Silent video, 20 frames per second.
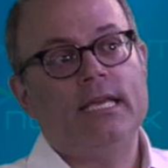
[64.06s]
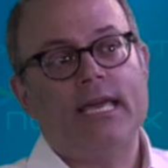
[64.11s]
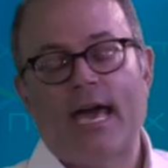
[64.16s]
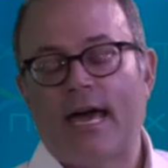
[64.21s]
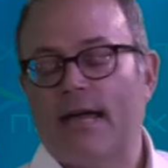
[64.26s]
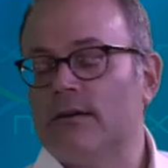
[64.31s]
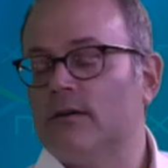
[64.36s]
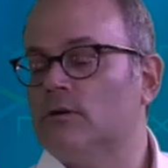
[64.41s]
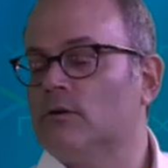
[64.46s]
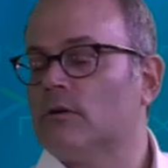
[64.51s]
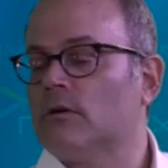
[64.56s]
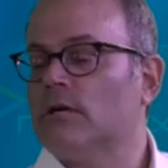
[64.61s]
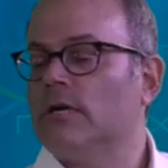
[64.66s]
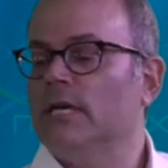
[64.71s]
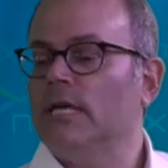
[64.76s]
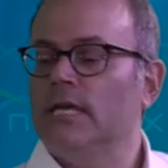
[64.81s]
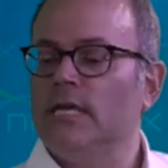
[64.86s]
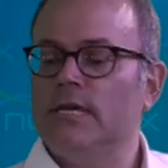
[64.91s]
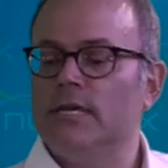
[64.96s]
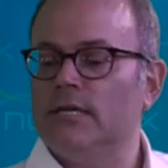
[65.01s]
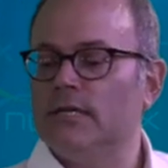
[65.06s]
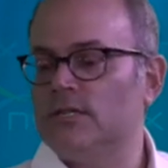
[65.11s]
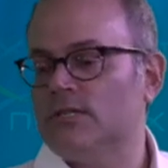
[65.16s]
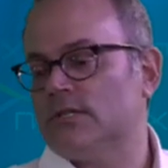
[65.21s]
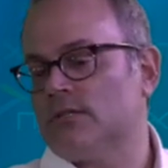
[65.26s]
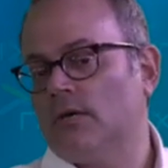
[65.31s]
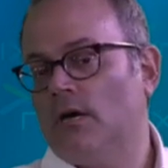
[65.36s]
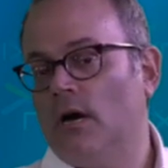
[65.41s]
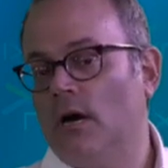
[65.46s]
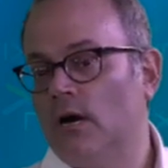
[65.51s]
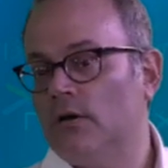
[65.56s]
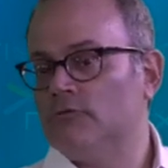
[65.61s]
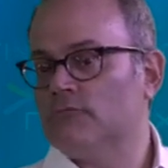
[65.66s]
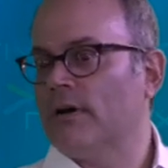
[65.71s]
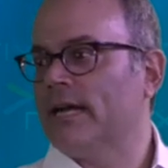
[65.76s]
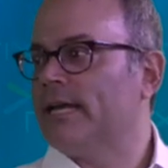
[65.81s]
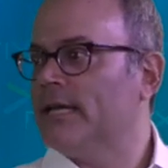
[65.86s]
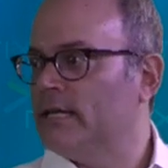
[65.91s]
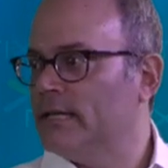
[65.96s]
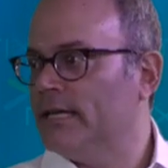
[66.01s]
category is
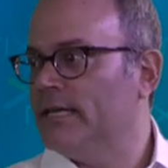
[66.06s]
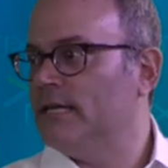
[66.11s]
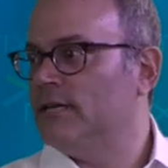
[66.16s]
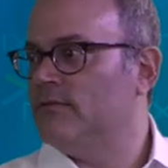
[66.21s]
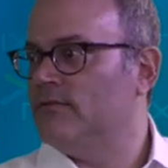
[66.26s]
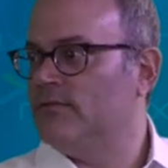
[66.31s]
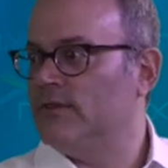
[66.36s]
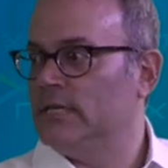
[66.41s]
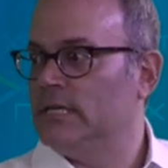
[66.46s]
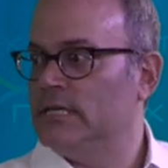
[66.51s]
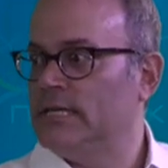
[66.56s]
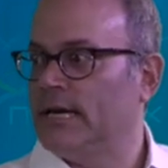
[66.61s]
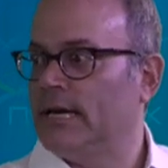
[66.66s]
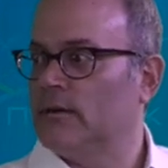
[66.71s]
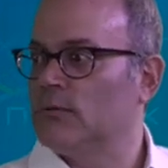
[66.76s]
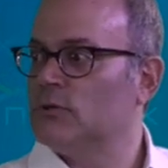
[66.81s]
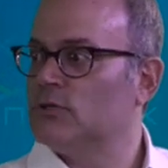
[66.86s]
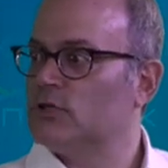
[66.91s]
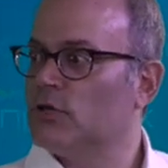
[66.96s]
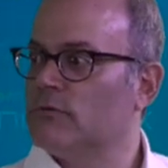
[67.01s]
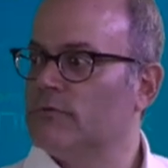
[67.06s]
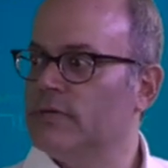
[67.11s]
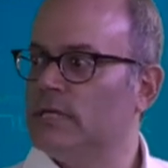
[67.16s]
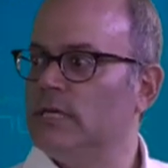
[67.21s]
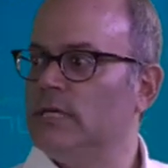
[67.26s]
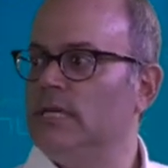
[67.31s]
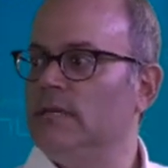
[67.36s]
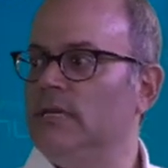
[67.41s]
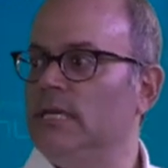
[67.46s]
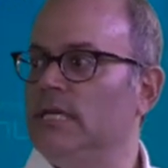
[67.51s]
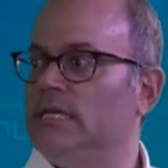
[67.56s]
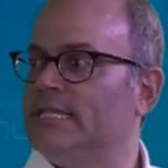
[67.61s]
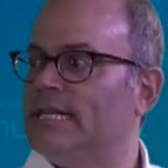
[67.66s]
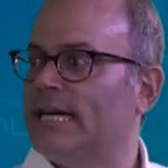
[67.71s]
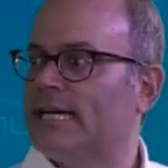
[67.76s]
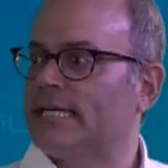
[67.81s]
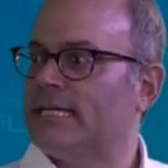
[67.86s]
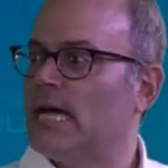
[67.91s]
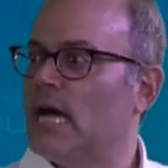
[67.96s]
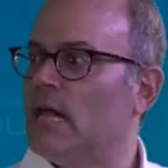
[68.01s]
unregulated fintech, which are really the
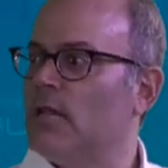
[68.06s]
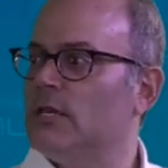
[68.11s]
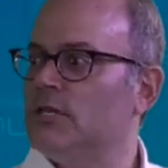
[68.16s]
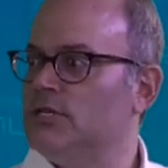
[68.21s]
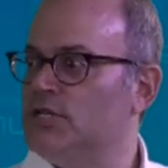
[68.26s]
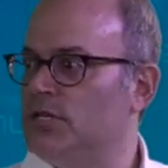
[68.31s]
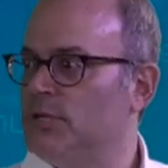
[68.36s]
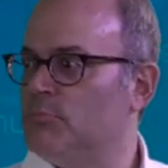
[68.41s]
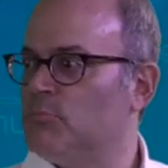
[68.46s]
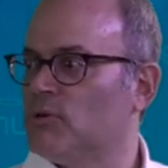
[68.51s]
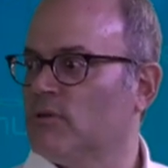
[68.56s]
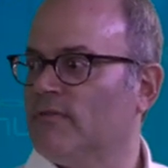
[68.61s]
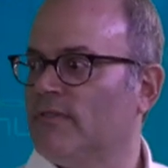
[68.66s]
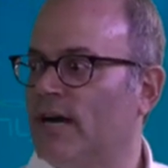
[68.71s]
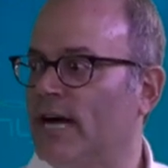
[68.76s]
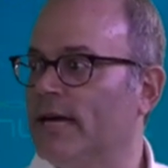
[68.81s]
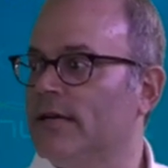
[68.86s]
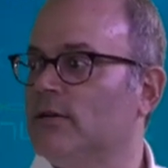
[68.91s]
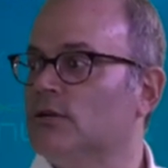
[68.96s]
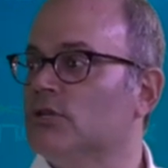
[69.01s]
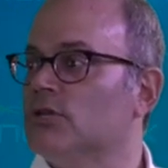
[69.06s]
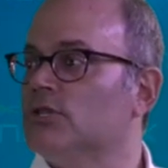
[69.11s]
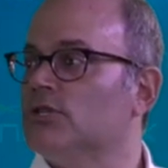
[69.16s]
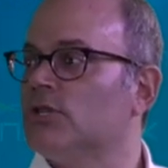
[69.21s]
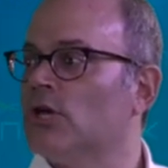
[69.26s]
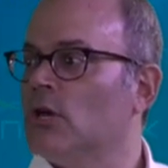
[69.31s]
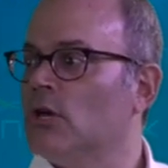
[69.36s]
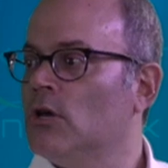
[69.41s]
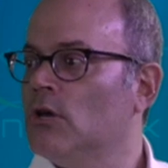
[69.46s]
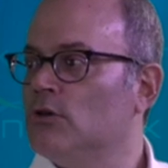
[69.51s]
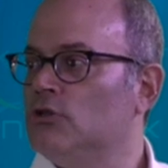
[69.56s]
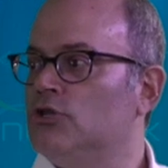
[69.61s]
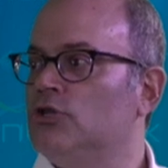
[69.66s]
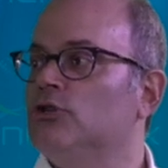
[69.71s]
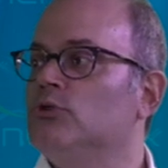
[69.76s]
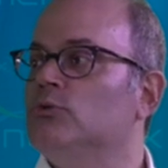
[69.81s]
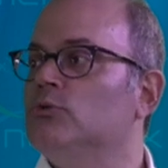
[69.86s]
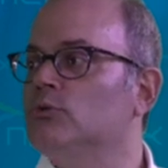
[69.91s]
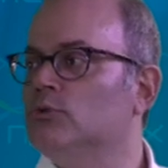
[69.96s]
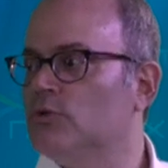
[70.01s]
technology providers
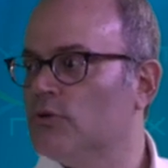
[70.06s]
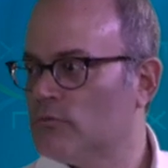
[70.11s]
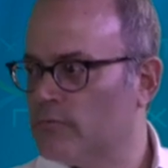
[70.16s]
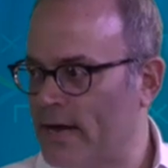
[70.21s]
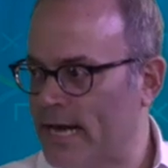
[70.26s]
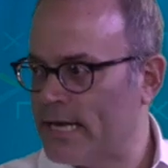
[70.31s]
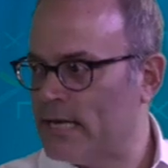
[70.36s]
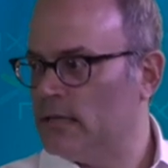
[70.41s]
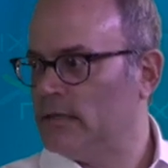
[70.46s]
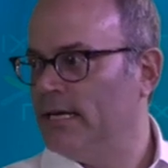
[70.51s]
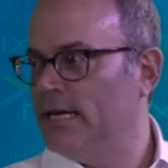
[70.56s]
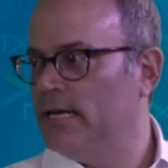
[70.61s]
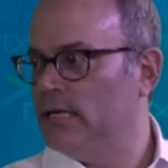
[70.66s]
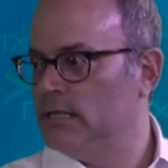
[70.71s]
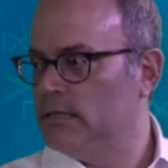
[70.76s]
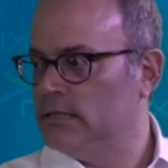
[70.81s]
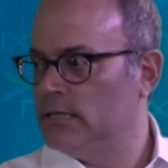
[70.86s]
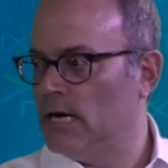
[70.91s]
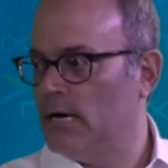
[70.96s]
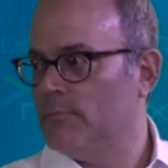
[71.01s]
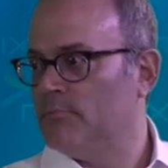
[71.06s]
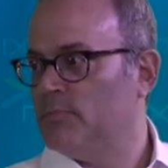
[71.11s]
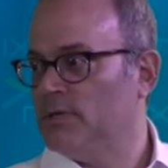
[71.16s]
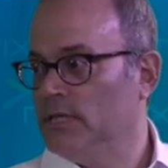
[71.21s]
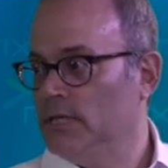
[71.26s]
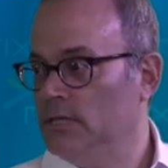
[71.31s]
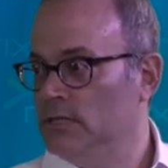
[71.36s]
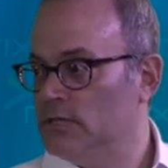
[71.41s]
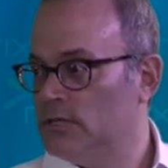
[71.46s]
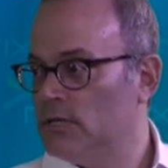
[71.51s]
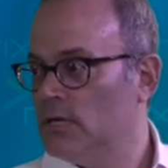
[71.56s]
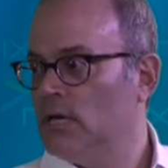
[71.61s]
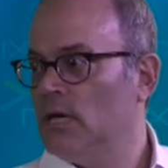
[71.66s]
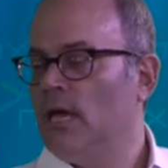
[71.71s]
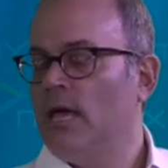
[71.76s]
to the regulated companies.